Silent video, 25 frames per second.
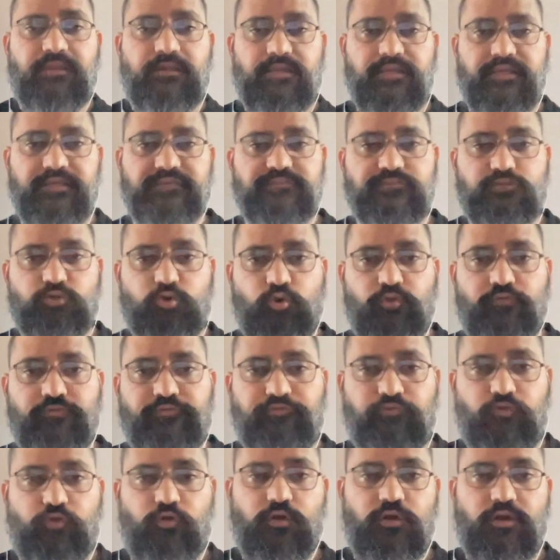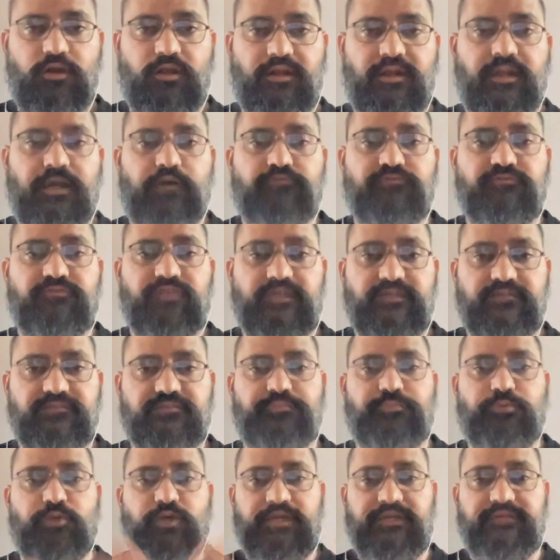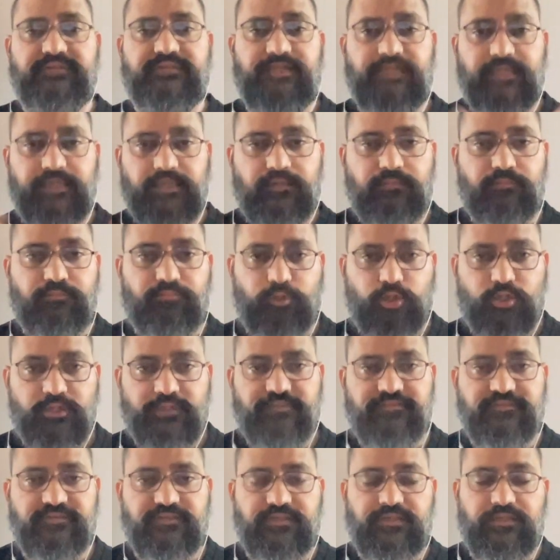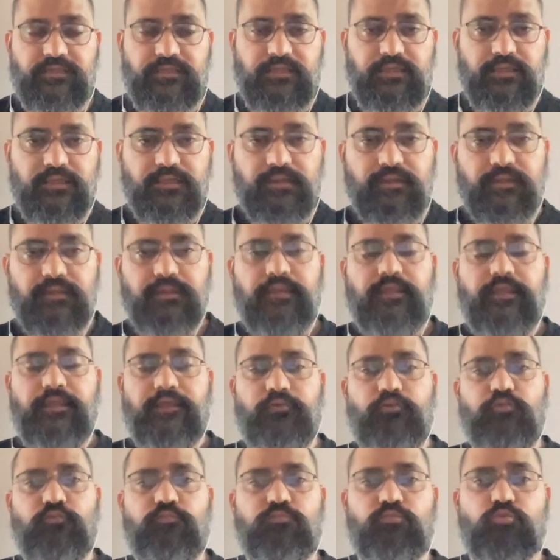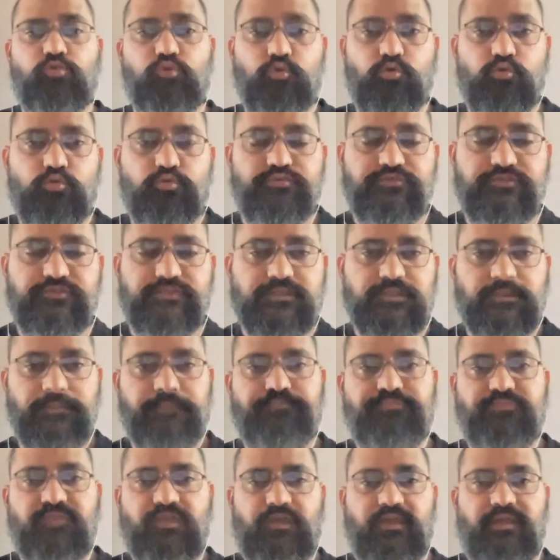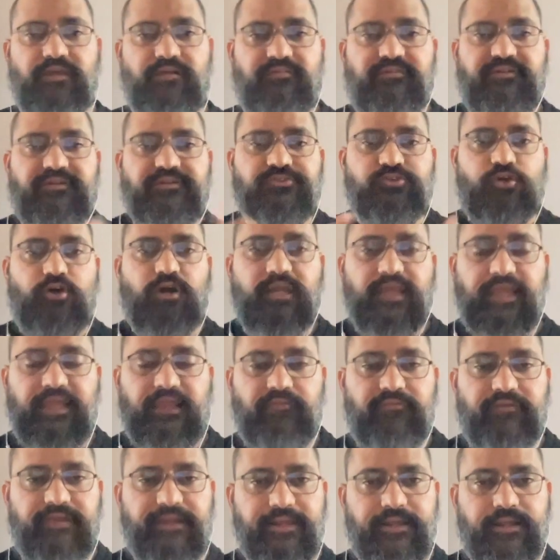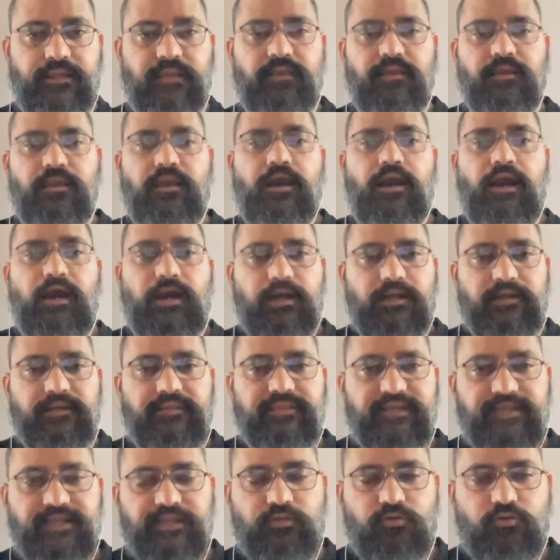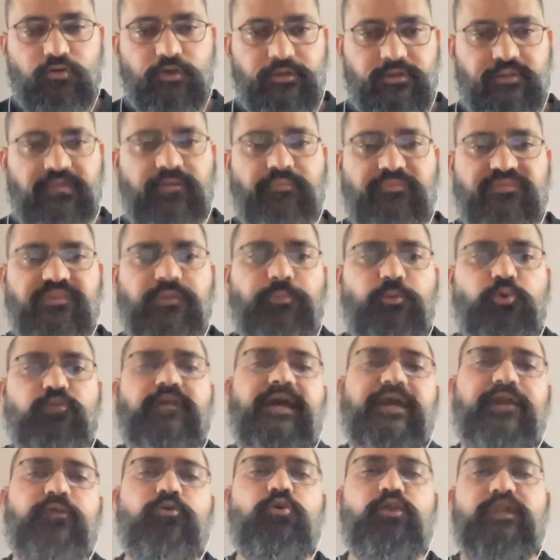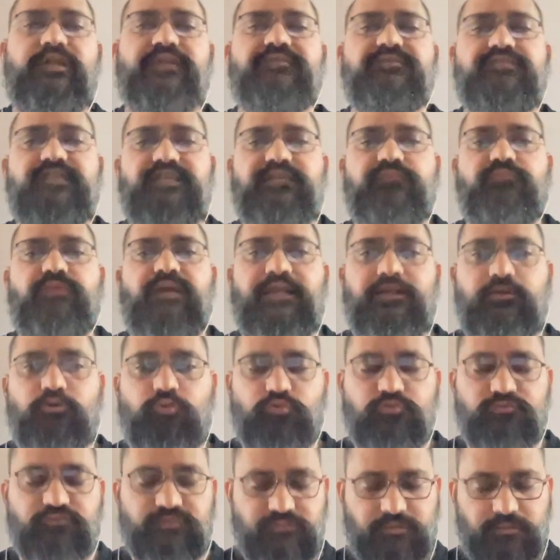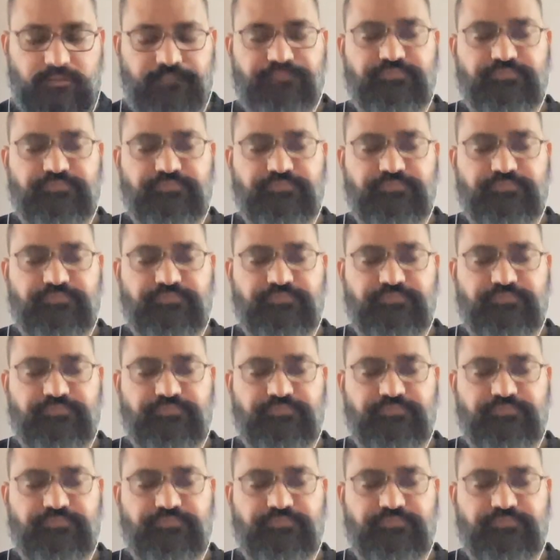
is known for announcing surprising policy, you know, moves in a very shocking way, are they going suppose i don't exchange my notes